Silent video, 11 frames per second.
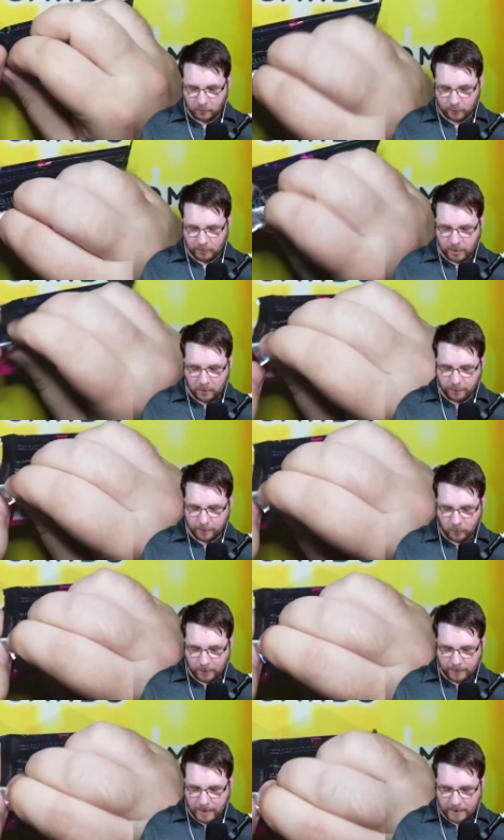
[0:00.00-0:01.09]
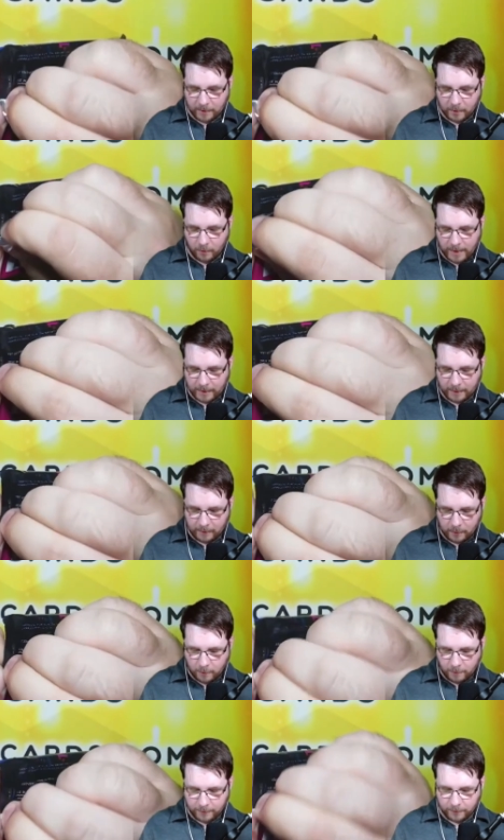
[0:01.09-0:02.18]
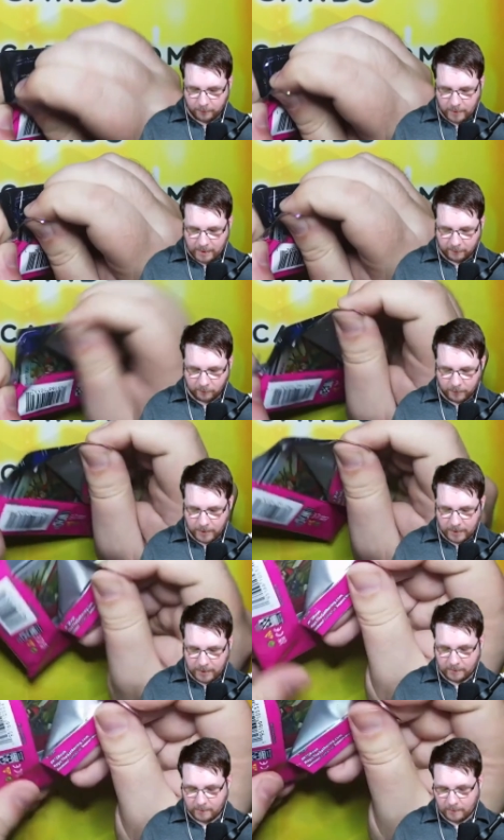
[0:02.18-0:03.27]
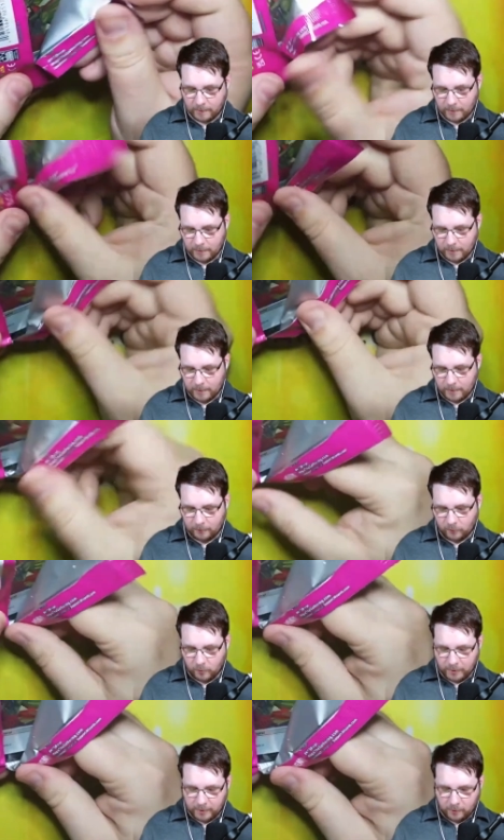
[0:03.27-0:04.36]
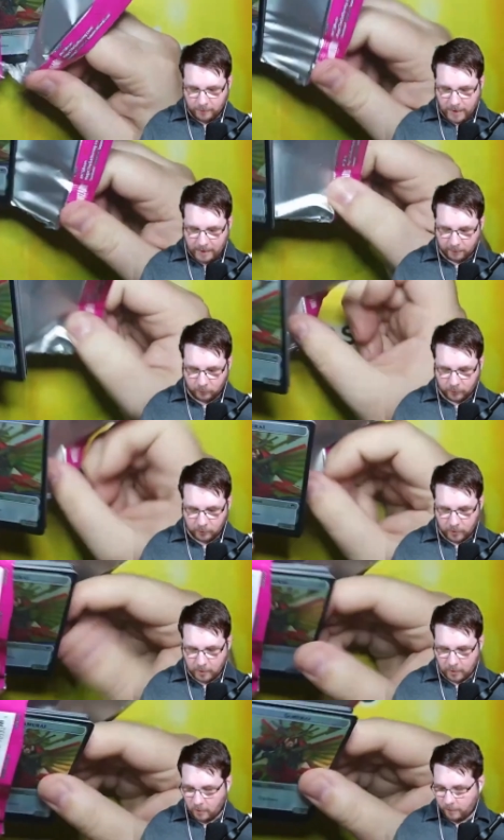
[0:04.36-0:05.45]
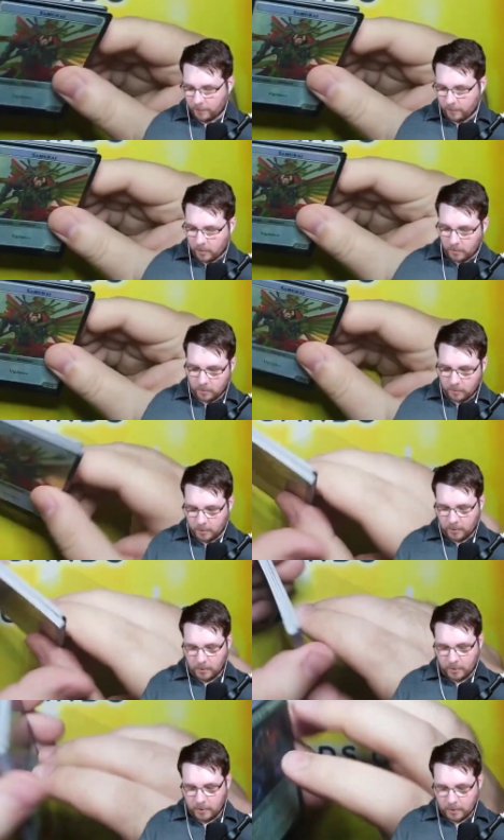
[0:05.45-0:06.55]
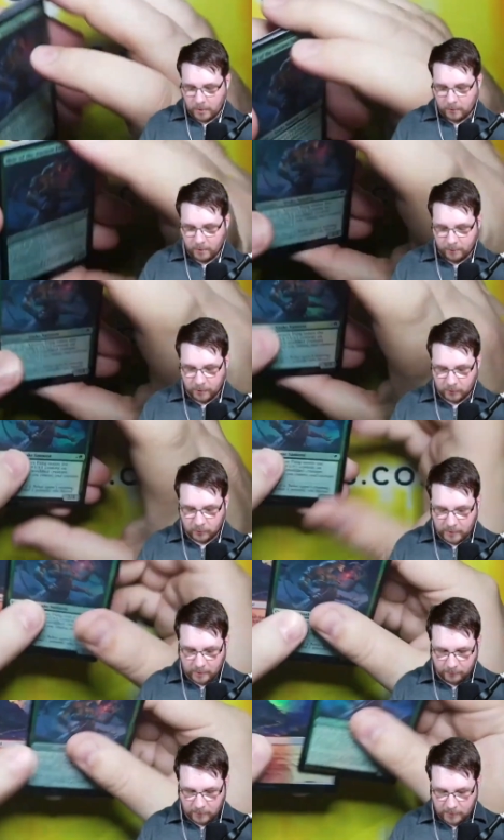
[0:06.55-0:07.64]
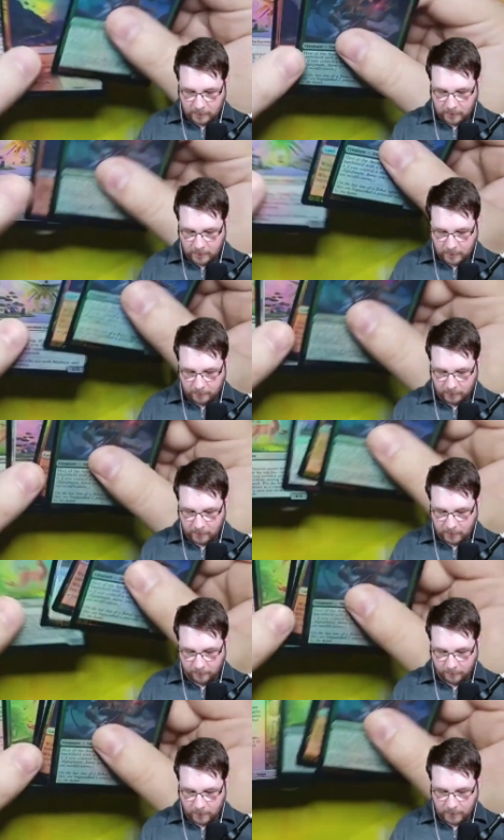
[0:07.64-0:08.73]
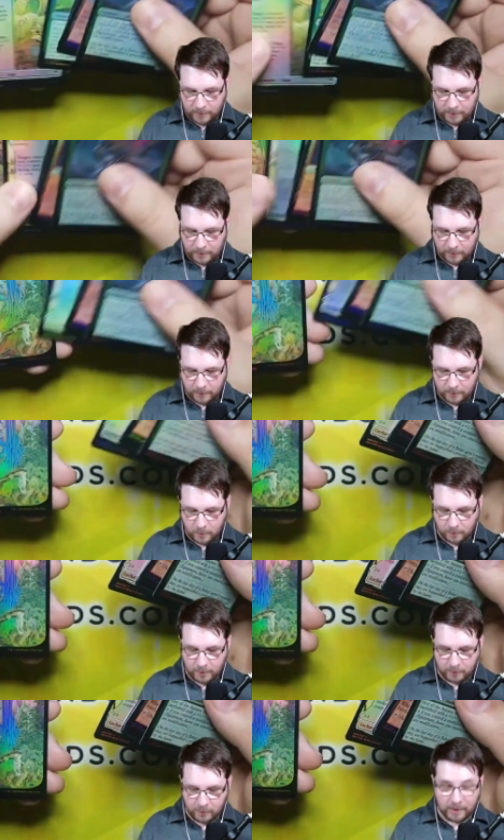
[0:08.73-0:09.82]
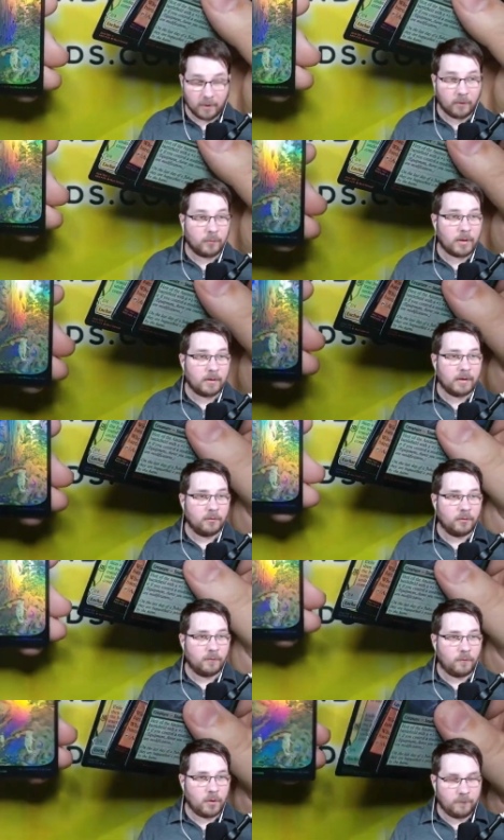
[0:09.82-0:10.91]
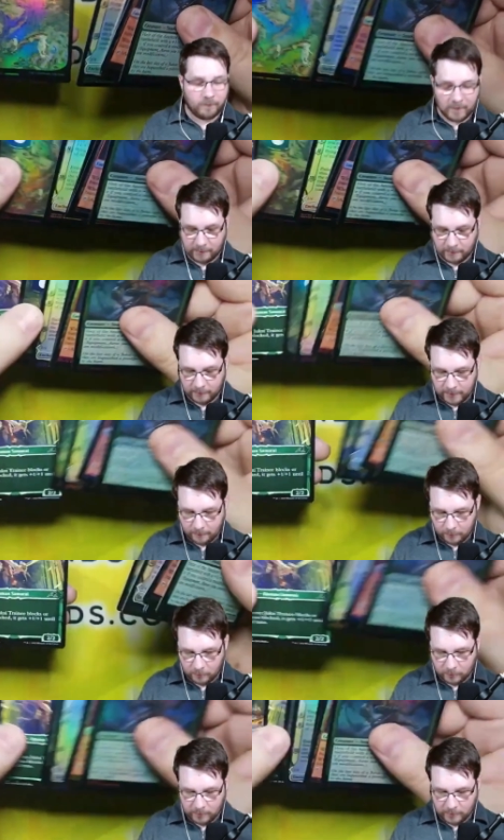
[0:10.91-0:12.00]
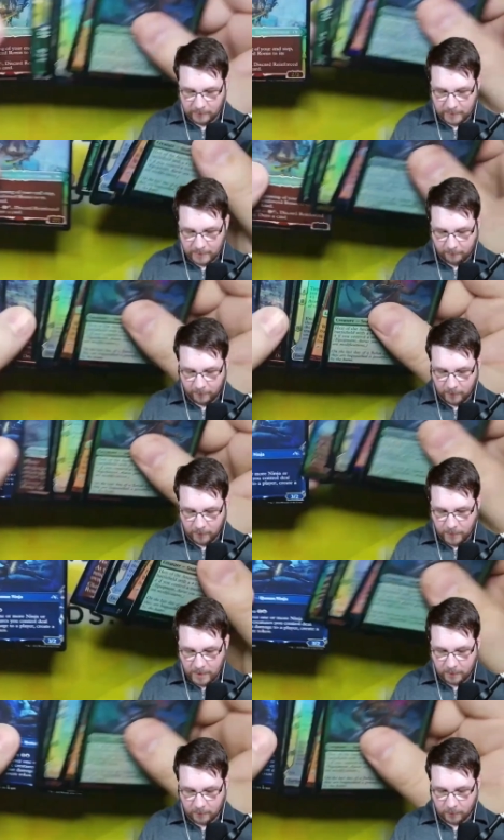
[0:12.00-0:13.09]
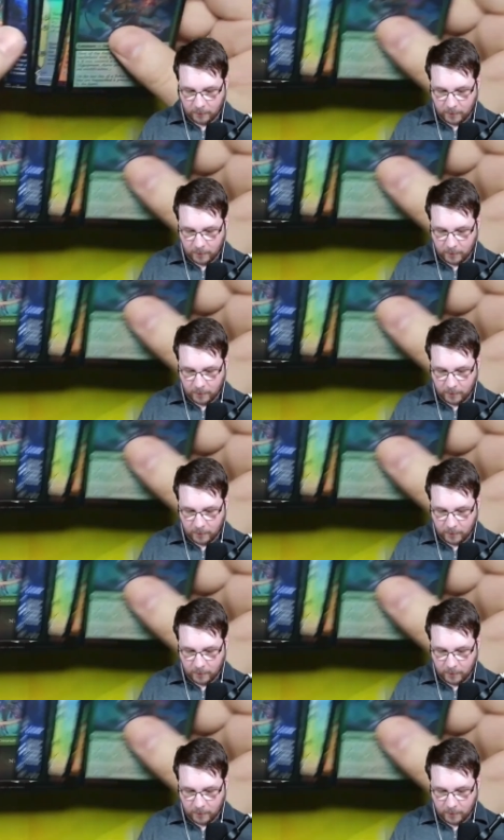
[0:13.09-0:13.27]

Normally, we open one pack, go back and open the rest, but there's only two packs. We're just going to open them all. Uh, we have a bunch of commons and uncommons in the front that nobody really cares about. Here's your foil Fantasyland, which doesn't count for the battle.